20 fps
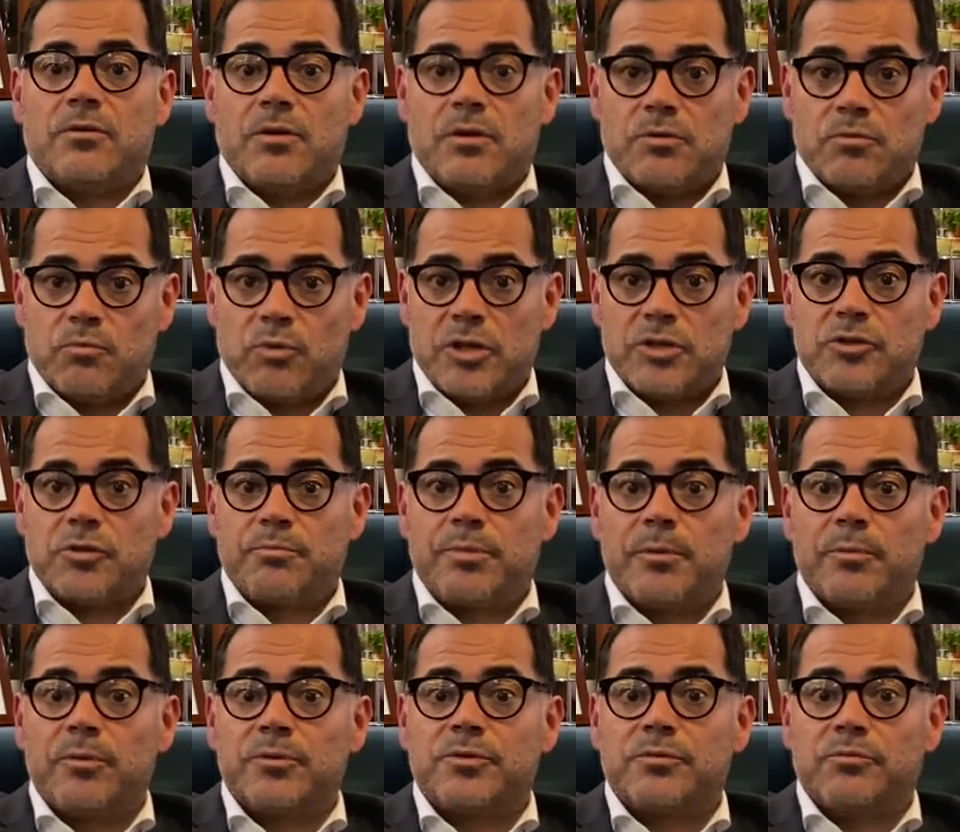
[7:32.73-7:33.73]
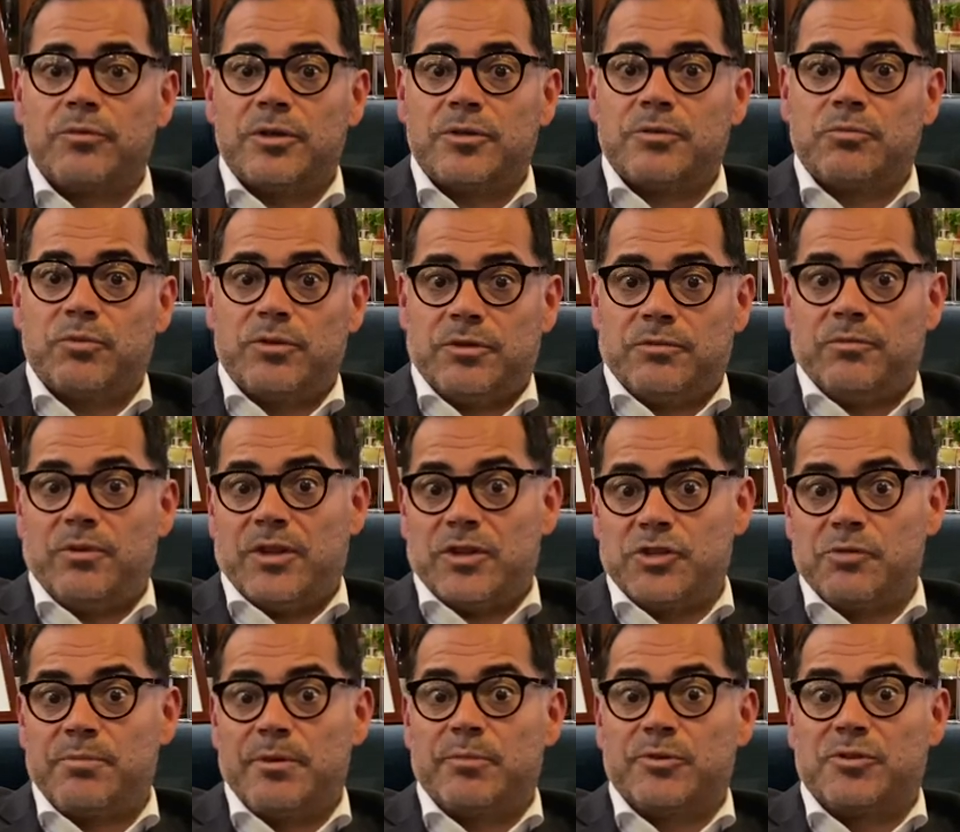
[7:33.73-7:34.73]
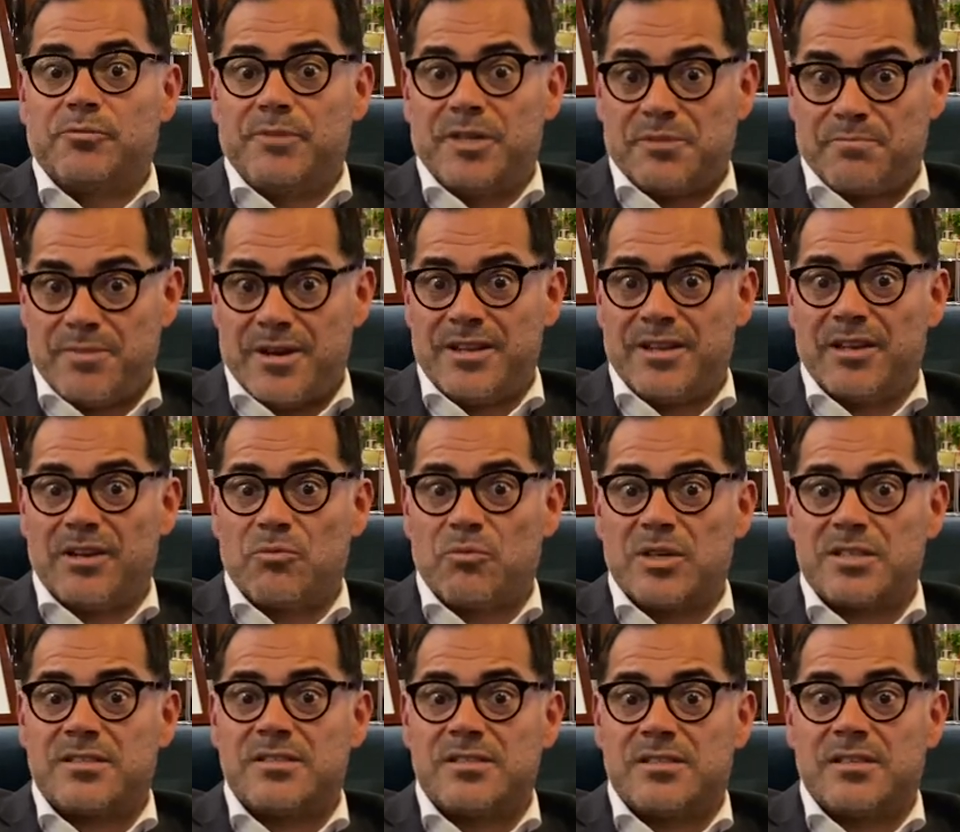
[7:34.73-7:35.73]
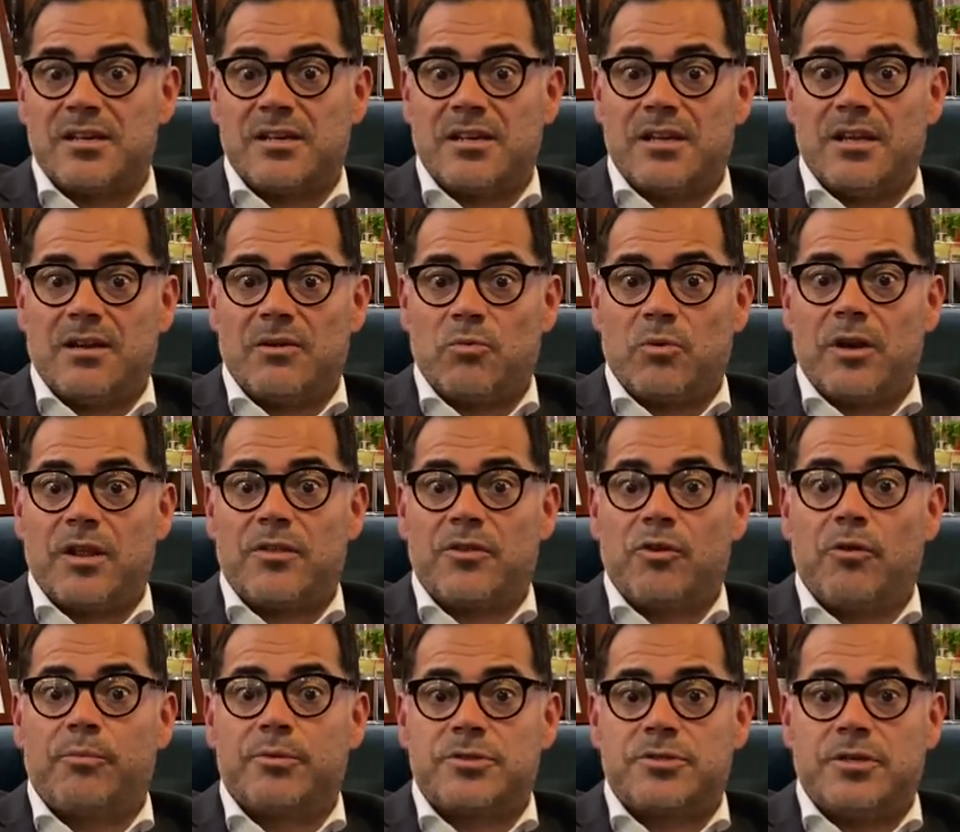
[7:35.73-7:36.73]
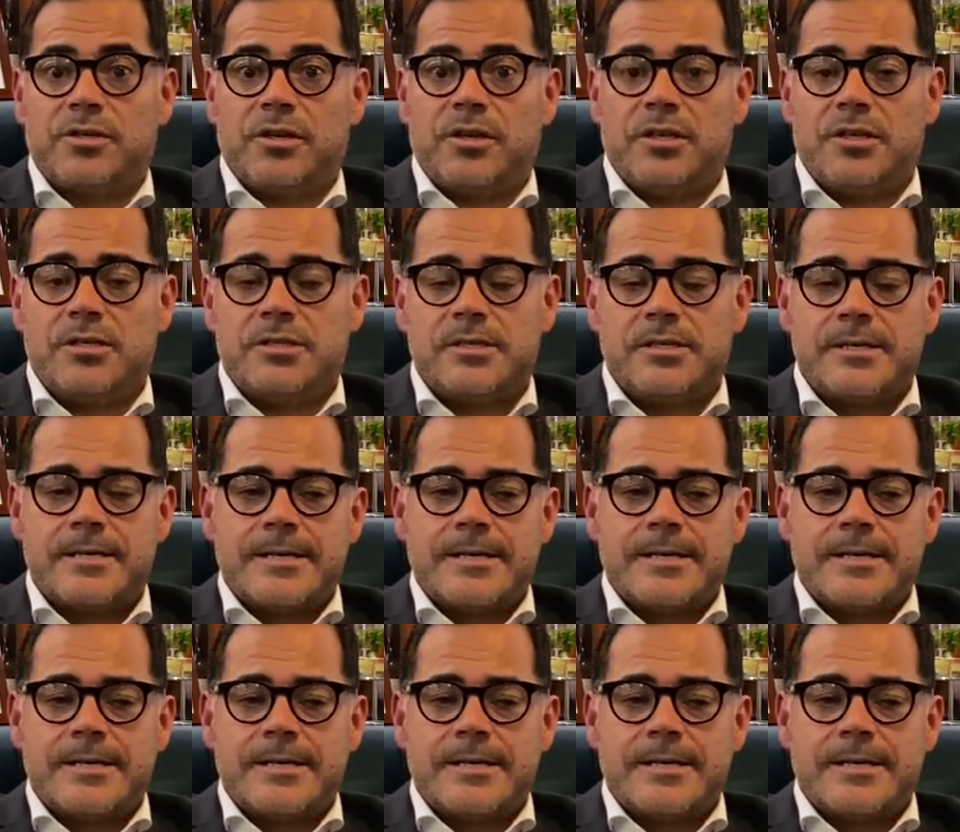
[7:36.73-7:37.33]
whether people should be spending in Western Sydney, and what are the opportunities,